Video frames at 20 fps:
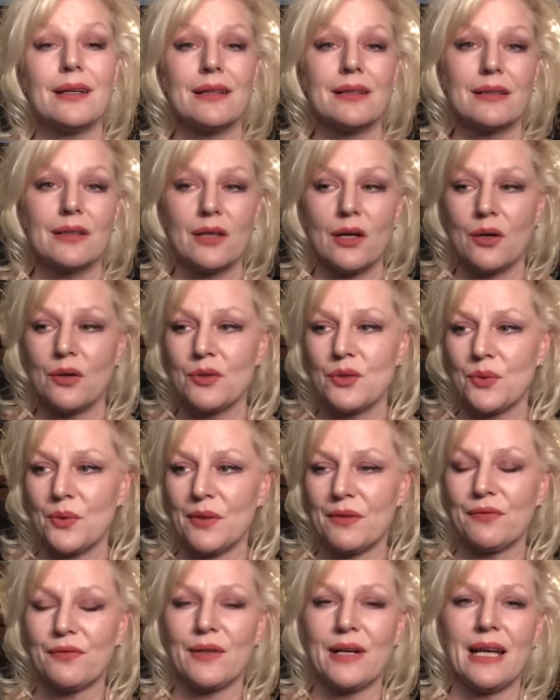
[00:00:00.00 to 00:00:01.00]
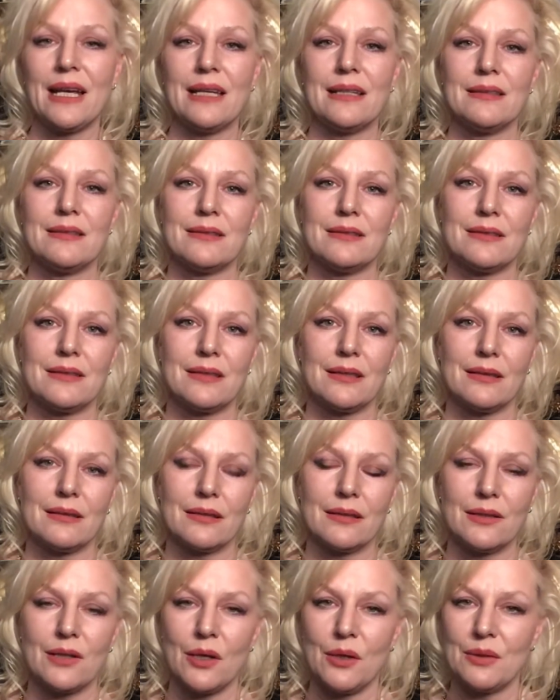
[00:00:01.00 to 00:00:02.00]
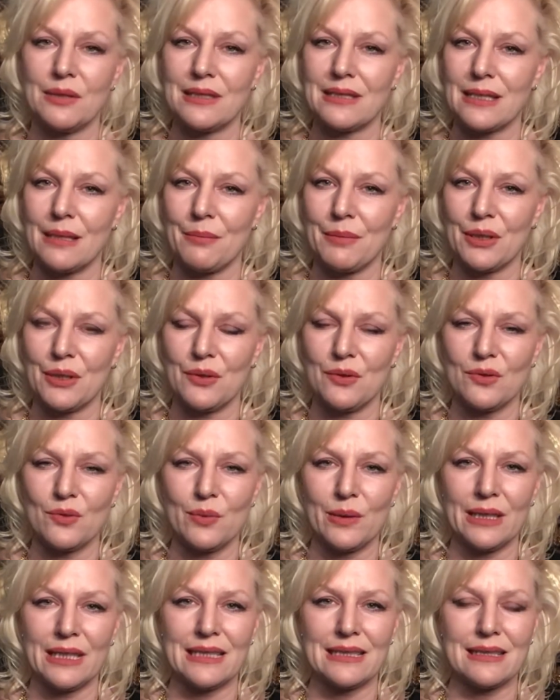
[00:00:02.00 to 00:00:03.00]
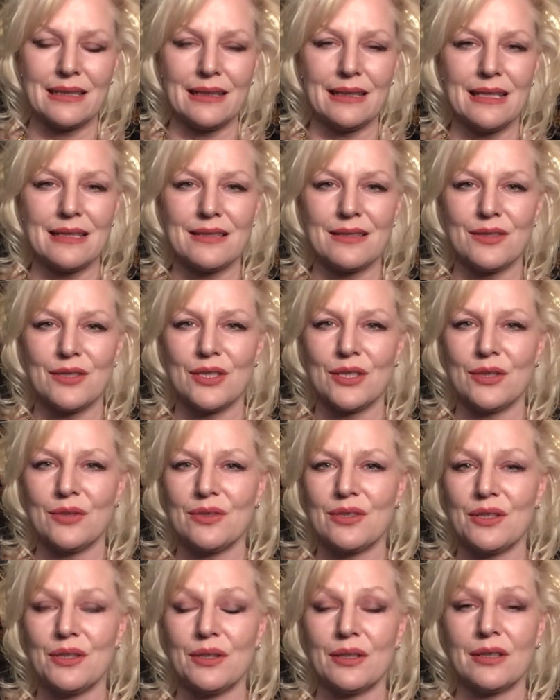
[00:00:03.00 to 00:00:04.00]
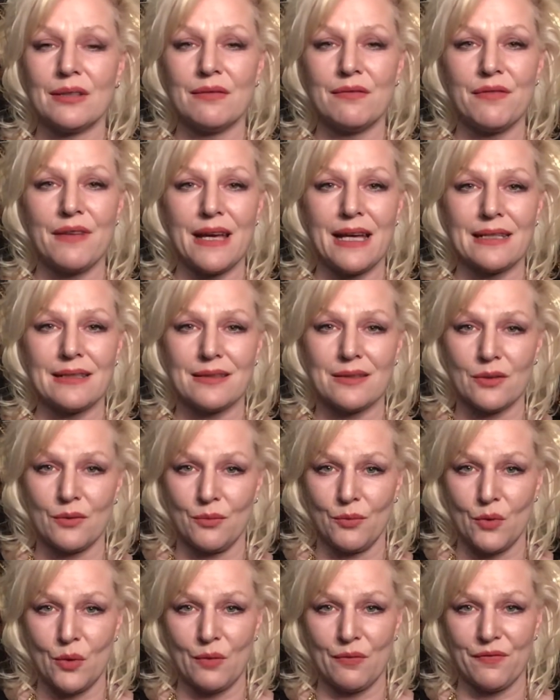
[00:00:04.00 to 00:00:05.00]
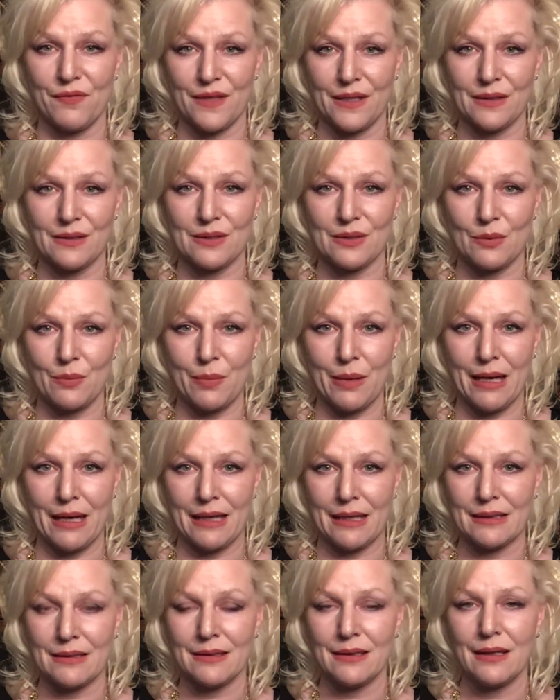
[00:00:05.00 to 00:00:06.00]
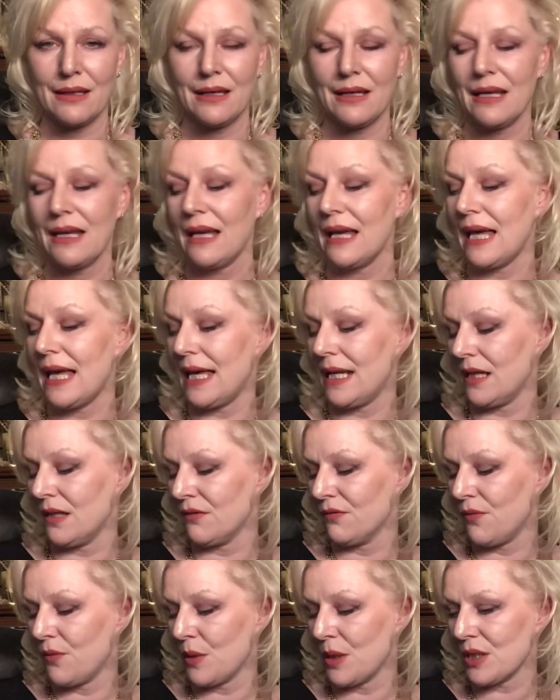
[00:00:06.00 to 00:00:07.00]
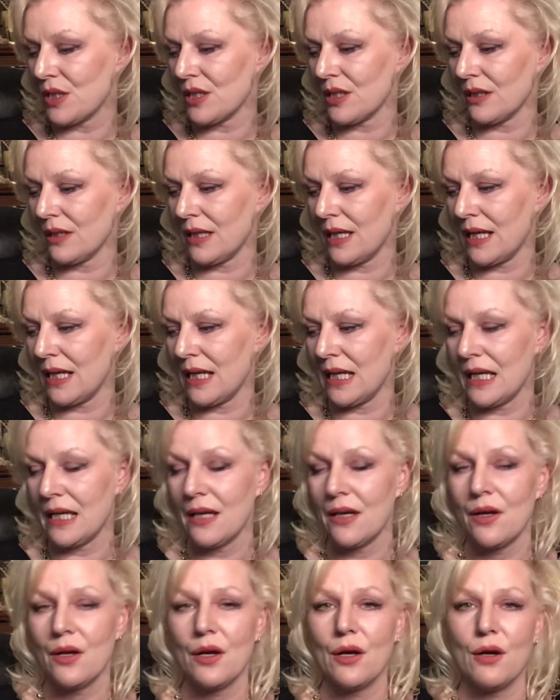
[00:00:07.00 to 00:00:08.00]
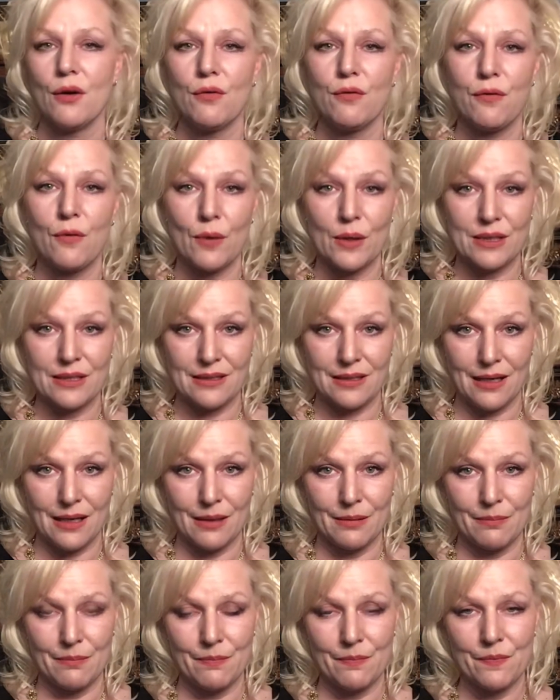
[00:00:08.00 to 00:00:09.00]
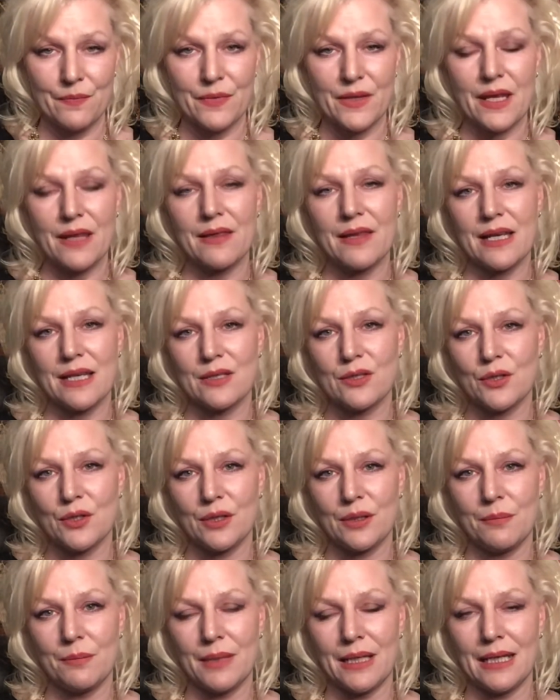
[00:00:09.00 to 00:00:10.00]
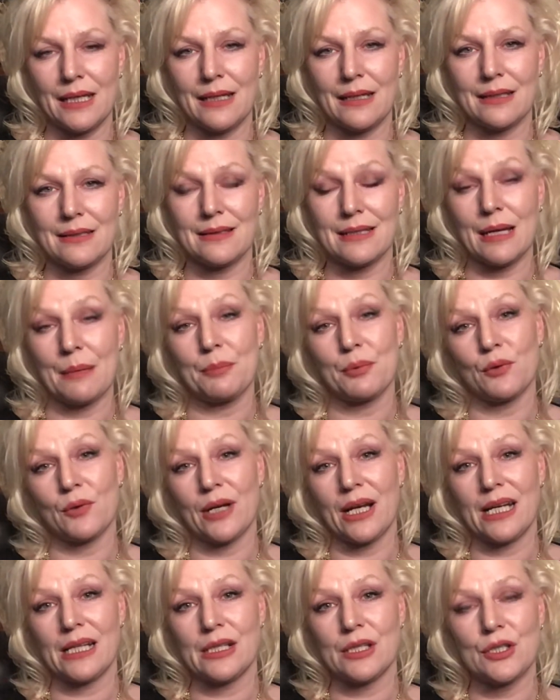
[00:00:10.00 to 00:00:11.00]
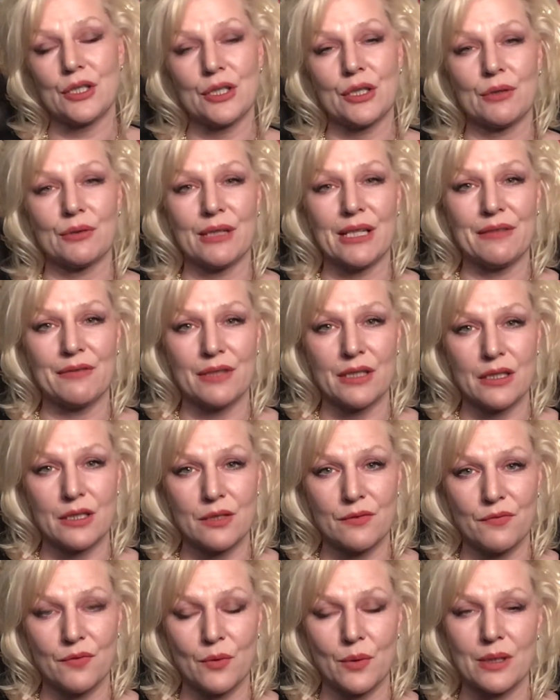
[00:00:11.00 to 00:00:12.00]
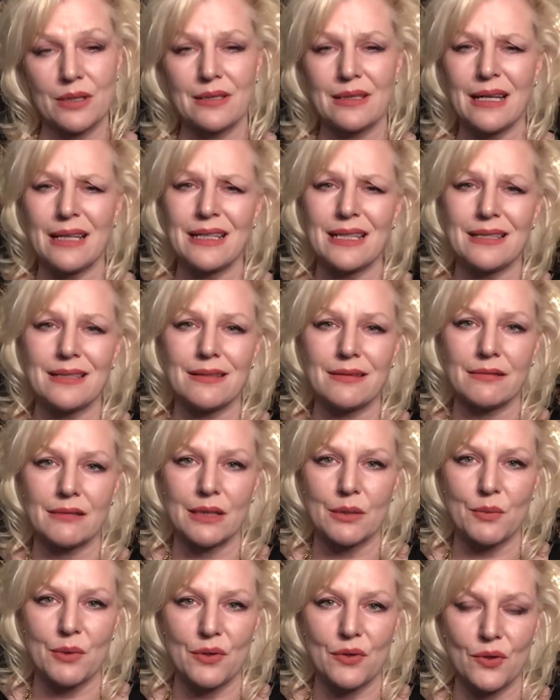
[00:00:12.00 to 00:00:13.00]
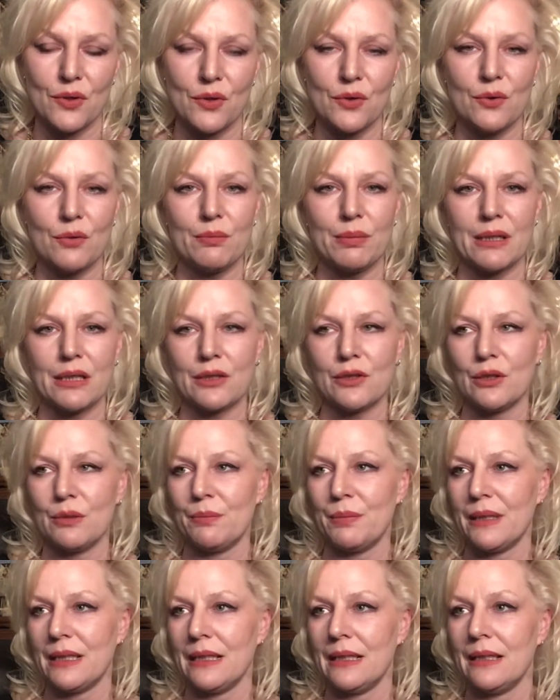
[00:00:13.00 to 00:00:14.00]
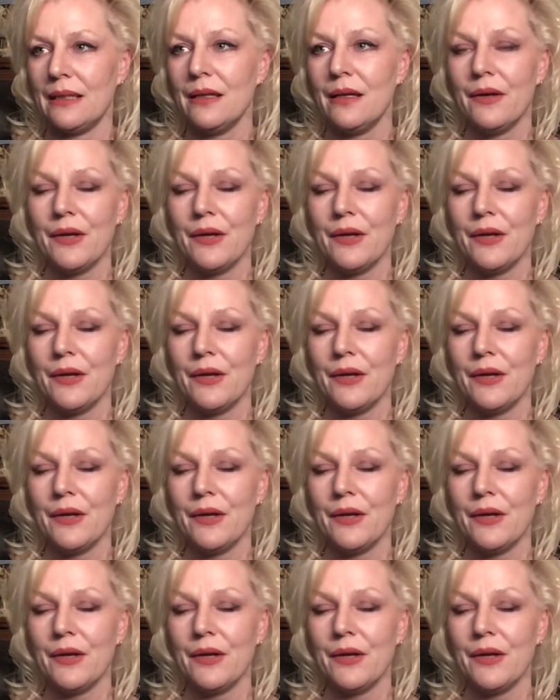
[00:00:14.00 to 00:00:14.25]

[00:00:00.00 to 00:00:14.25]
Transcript: go to a friend, go to somebody who's willing to listen to you so you can vent so it won't feel so bad. And unfortunately, for some, this could mean a separation or even a divorce. Not necessarily with you, but it could be